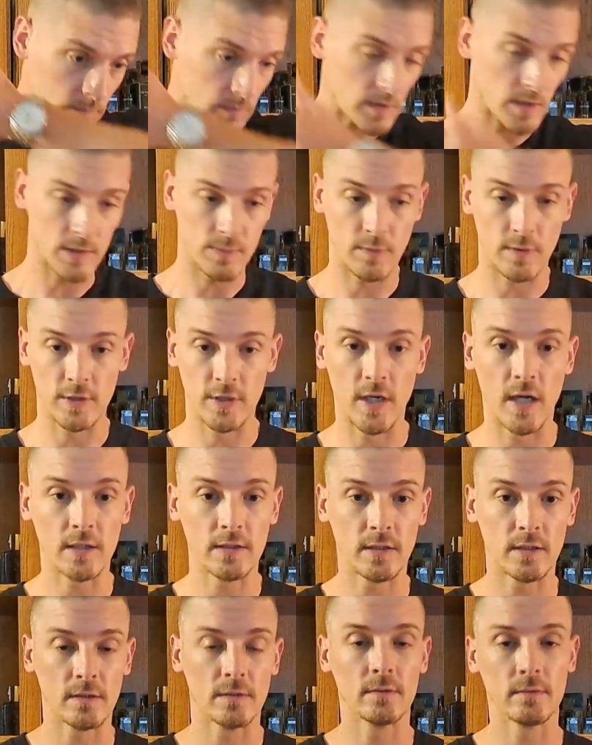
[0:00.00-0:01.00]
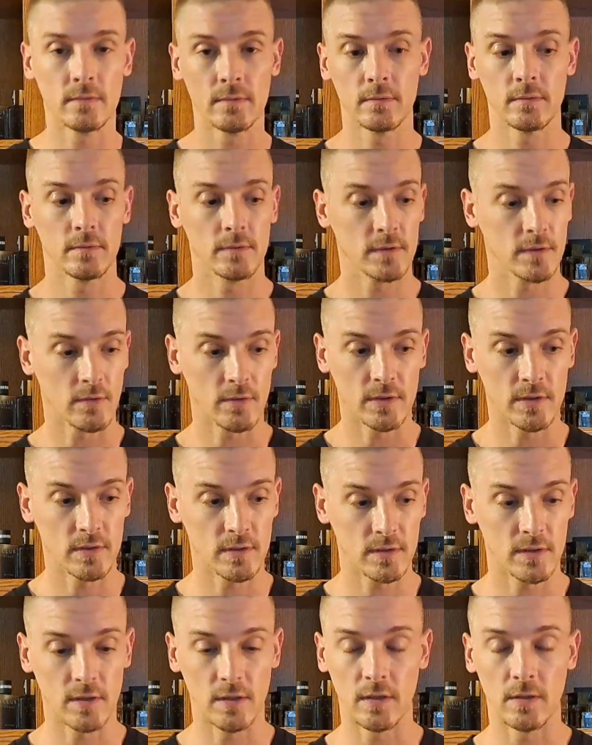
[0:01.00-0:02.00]
It's projecting, so it's
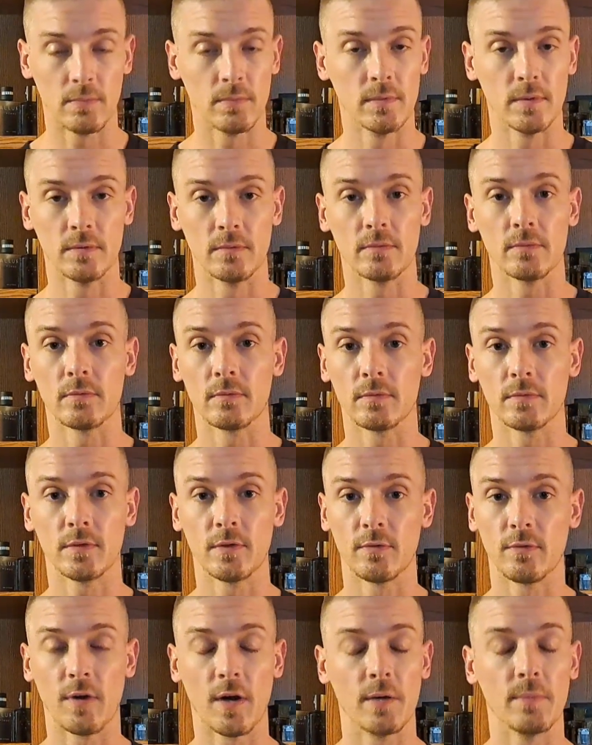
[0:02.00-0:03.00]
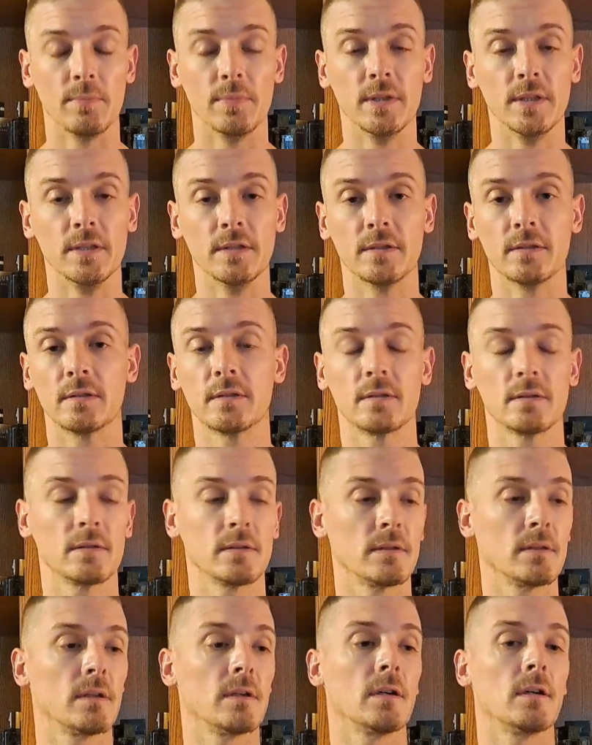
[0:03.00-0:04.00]
still the Red Beast
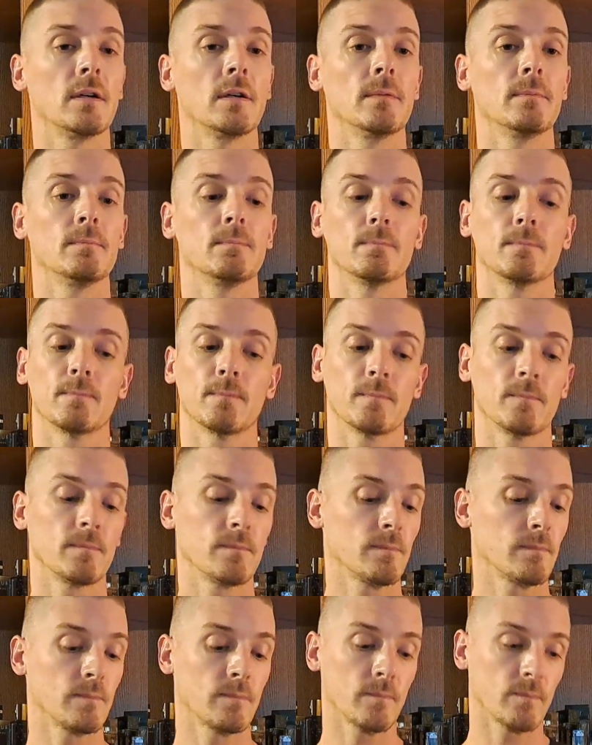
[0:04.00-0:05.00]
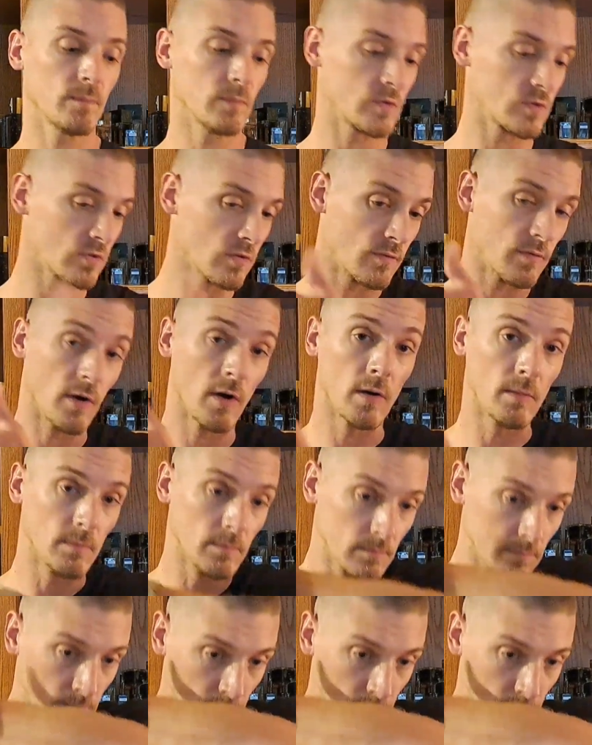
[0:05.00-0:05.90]
so far.